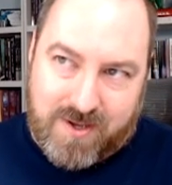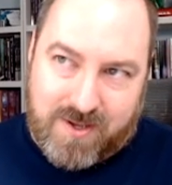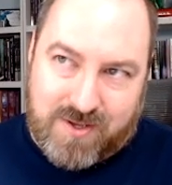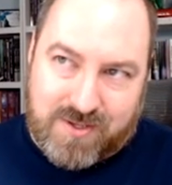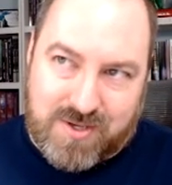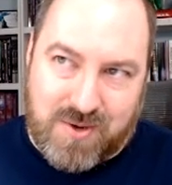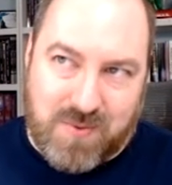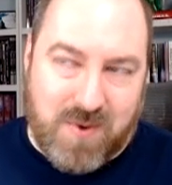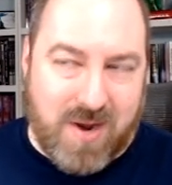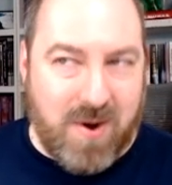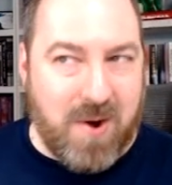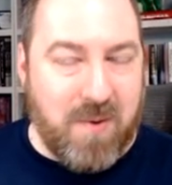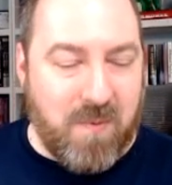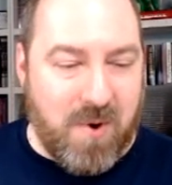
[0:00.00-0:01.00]
So
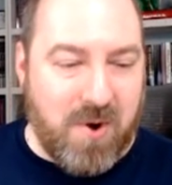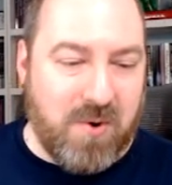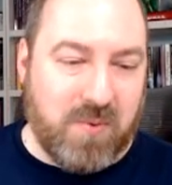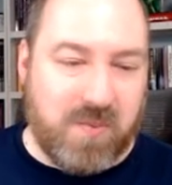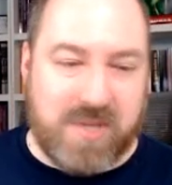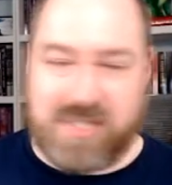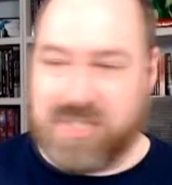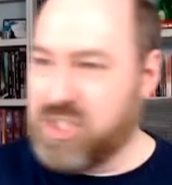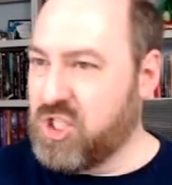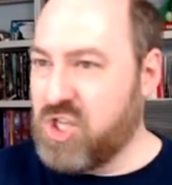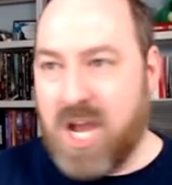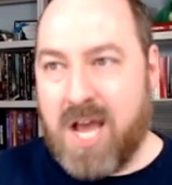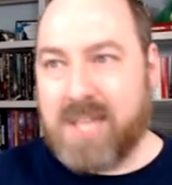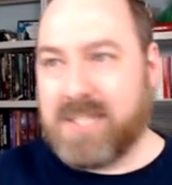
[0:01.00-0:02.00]
what I wrote was
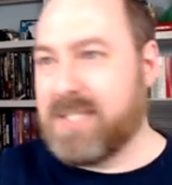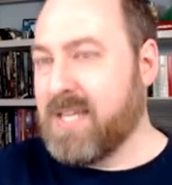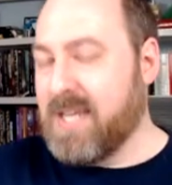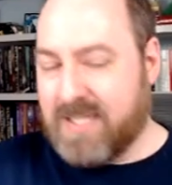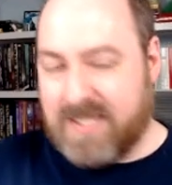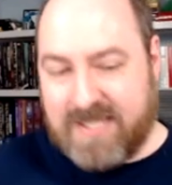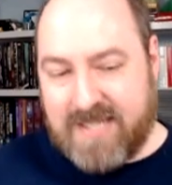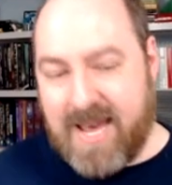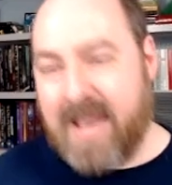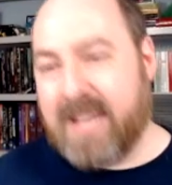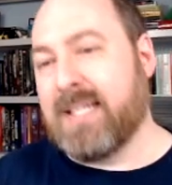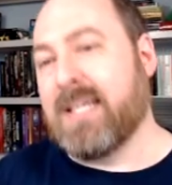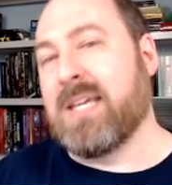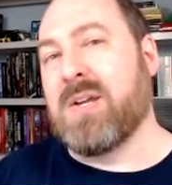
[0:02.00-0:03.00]
just
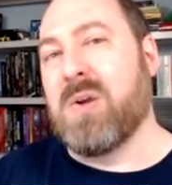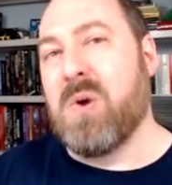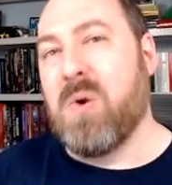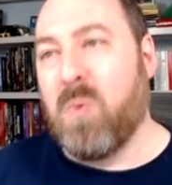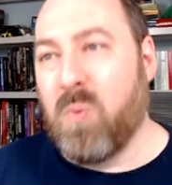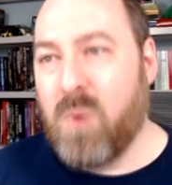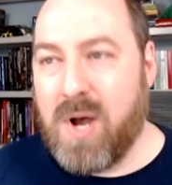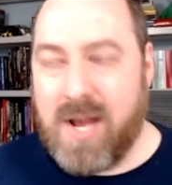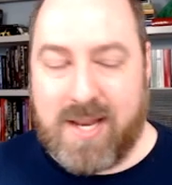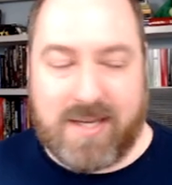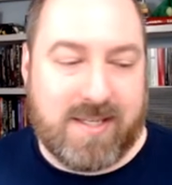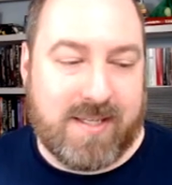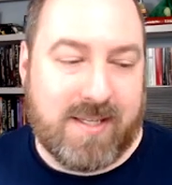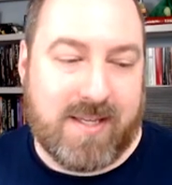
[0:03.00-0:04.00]
exactly
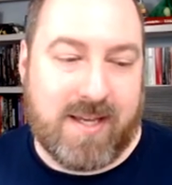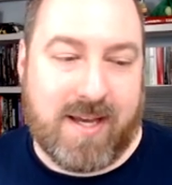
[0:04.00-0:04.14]
what